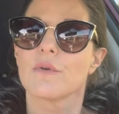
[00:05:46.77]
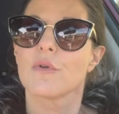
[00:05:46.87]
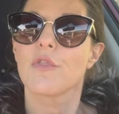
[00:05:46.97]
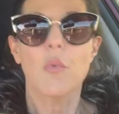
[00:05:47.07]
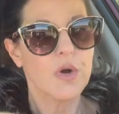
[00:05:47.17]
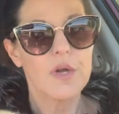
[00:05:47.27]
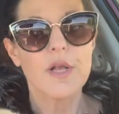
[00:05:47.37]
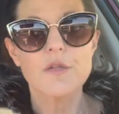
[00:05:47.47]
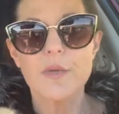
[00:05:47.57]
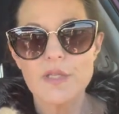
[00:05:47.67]
thwarted
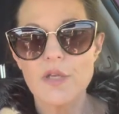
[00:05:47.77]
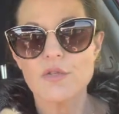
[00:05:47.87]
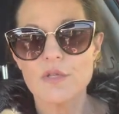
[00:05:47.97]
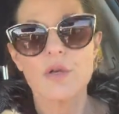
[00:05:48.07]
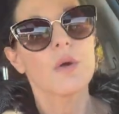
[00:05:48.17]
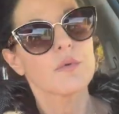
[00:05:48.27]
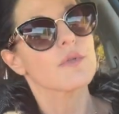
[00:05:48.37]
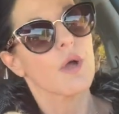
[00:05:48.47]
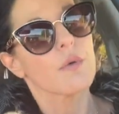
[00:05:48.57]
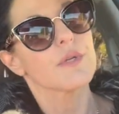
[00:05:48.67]
expectations, that almost
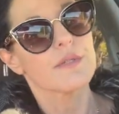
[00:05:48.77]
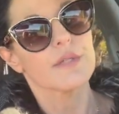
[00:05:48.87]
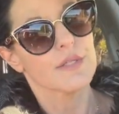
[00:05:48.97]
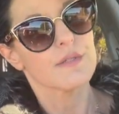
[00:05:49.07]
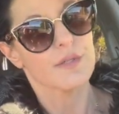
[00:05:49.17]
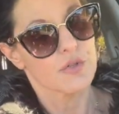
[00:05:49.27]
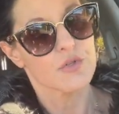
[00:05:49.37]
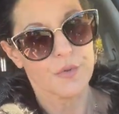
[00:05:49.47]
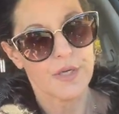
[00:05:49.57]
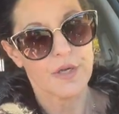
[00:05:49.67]
always leads to
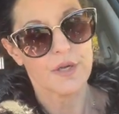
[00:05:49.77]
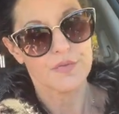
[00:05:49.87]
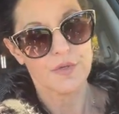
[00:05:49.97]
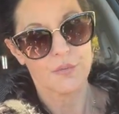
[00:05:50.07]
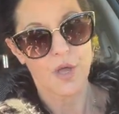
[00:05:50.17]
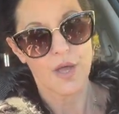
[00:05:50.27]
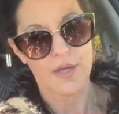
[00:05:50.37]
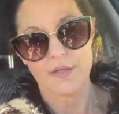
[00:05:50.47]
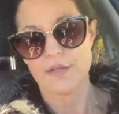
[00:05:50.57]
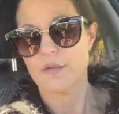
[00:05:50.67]
injury of some
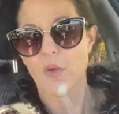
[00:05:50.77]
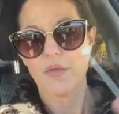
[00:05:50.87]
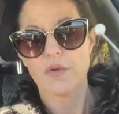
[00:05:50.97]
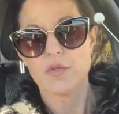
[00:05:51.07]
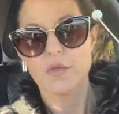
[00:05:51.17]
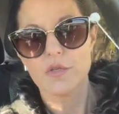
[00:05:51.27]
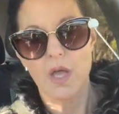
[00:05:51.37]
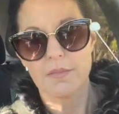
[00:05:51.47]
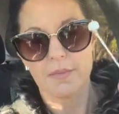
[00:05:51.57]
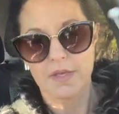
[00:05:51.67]
kind. And whether it's
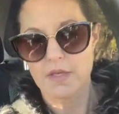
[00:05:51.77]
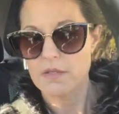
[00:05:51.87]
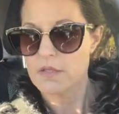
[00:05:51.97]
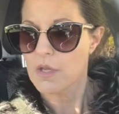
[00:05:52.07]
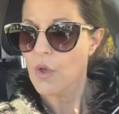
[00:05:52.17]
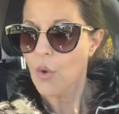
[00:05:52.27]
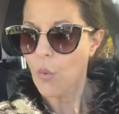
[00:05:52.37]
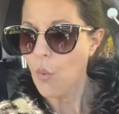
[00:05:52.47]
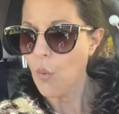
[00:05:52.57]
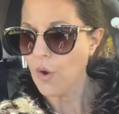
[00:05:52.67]
wasabi peas
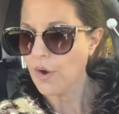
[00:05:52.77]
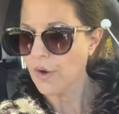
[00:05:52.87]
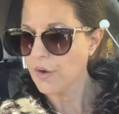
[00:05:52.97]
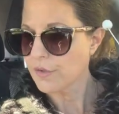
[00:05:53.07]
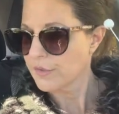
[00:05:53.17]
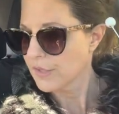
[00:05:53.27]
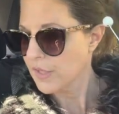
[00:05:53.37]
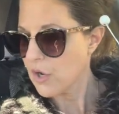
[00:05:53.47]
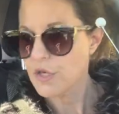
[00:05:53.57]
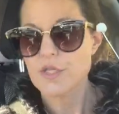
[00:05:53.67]
or
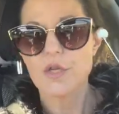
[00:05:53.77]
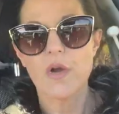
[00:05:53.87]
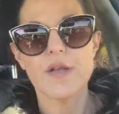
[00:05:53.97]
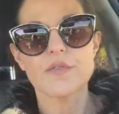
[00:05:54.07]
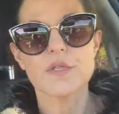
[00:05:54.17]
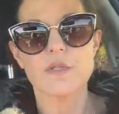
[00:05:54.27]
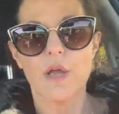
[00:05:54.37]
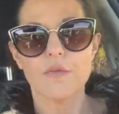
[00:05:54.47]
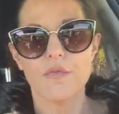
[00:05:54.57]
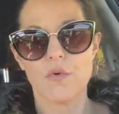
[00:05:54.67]
artsy craftsy
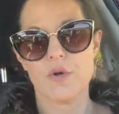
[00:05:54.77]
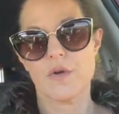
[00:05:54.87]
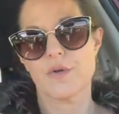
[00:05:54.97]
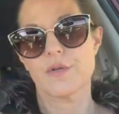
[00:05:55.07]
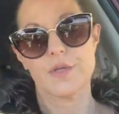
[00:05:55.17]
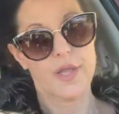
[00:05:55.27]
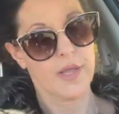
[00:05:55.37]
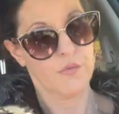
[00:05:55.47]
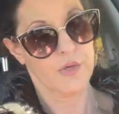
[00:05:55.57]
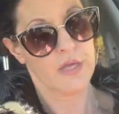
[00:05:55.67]
stuff or
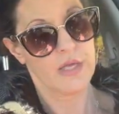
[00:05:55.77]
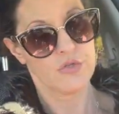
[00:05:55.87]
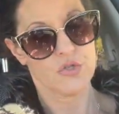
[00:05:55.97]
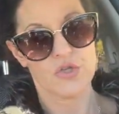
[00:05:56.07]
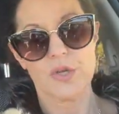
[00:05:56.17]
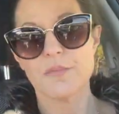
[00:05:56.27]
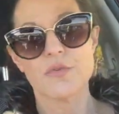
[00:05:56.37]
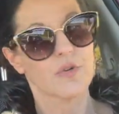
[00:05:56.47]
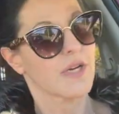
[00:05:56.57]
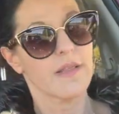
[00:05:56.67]
relationships
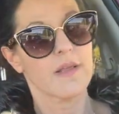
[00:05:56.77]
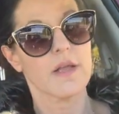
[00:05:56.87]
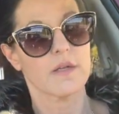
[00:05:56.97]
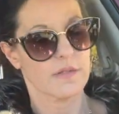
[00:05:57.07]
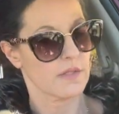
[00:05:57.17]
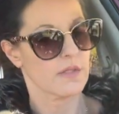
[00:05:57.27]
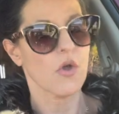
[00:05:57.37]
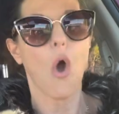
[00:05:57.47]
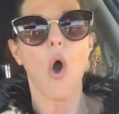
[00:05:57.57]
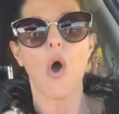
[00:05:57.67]
or anything else, it's
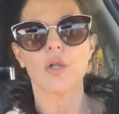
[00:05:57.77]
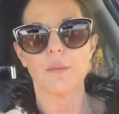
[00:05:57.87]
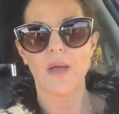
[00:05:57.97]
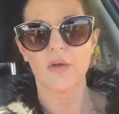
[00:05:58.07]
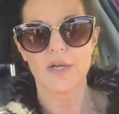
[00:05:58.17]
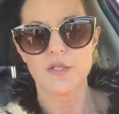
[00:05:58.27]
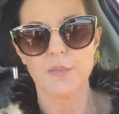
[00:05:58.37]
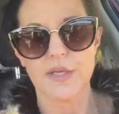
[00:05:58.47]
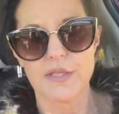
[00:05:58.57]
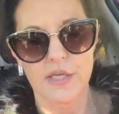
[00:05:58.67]
all about
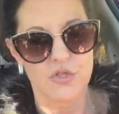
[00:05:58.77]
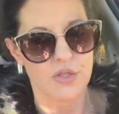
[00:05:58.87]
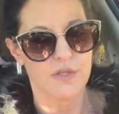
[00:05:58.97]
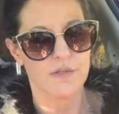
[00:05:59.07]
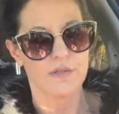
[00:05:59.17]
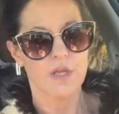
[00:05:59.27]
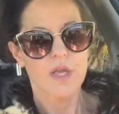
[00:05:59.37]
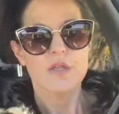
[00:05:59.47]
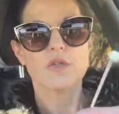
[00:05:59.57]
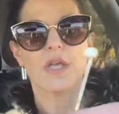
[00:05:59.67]
expectations.
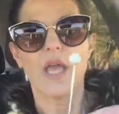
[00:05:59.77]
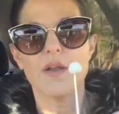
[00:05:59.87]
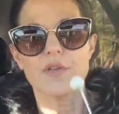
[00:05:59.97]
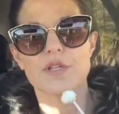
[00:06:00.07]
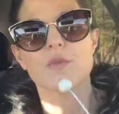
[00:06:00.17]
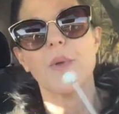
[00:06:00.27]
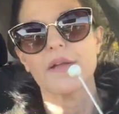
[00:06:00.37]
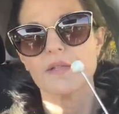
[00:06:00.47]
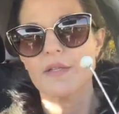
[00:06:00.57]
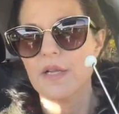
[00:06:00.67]
So I kind of
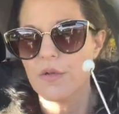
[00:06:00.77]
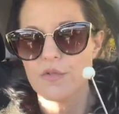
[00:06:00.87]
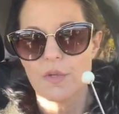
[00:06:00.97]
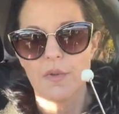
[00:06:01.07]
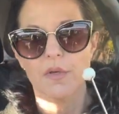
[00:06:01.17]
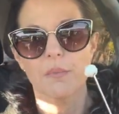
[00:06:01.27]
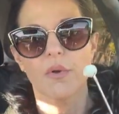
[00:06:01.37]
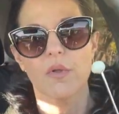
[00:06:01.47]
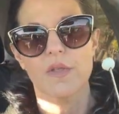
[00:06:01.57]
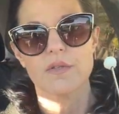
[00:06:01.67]
expected that I was going to be able to
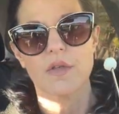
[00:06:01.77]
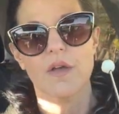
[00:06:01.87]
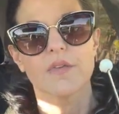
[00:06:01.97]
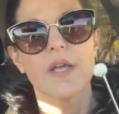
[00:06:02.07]
pull this off.